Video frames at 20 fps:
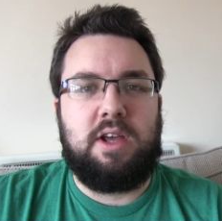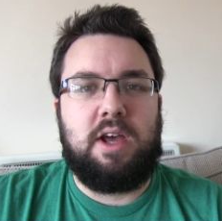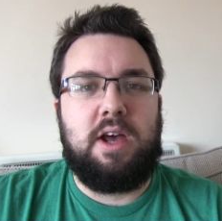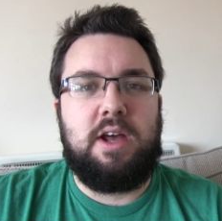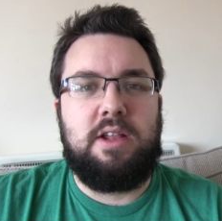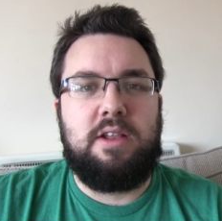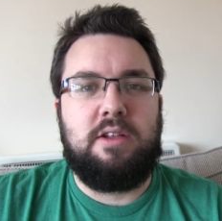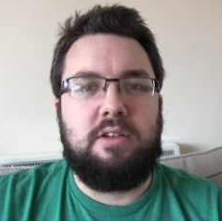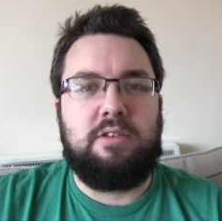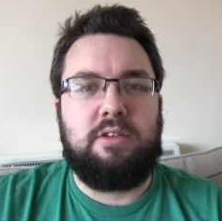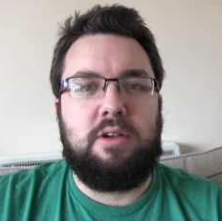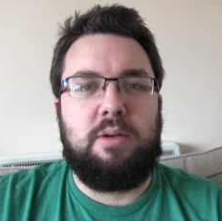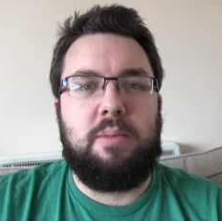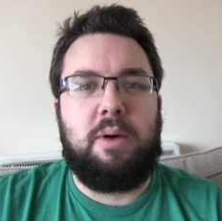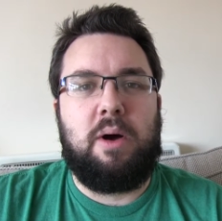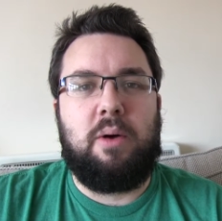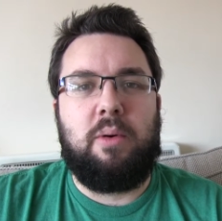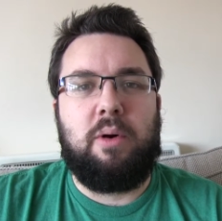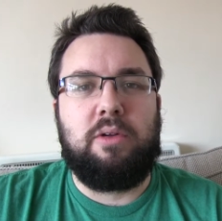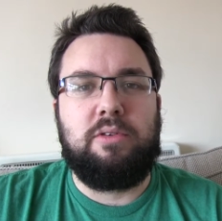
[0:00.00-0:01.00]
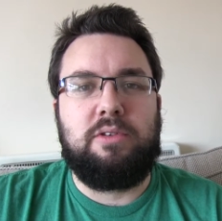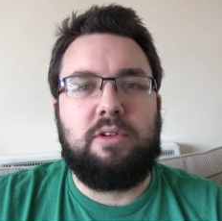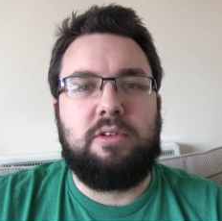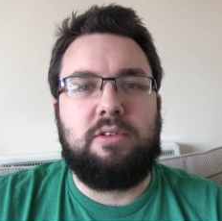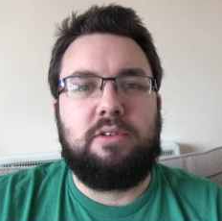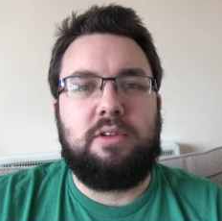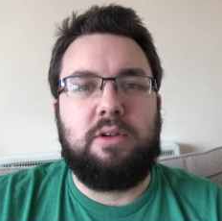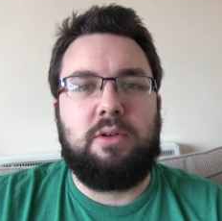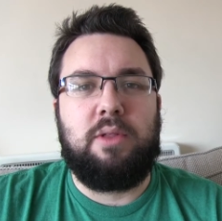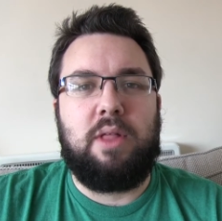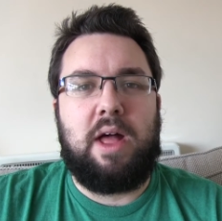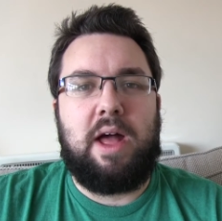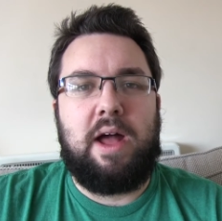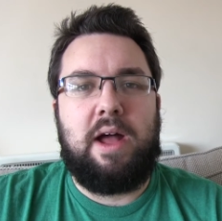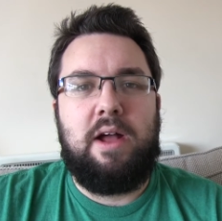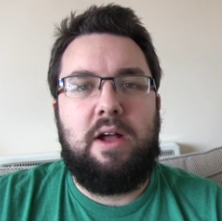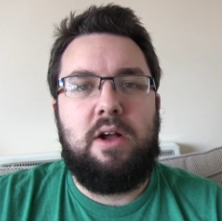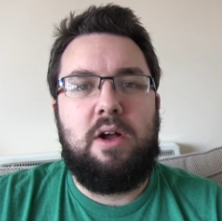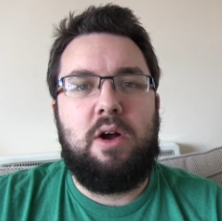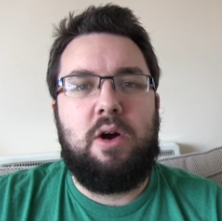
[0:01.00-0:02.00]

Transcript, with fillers: it in the cinema whilst it's still there.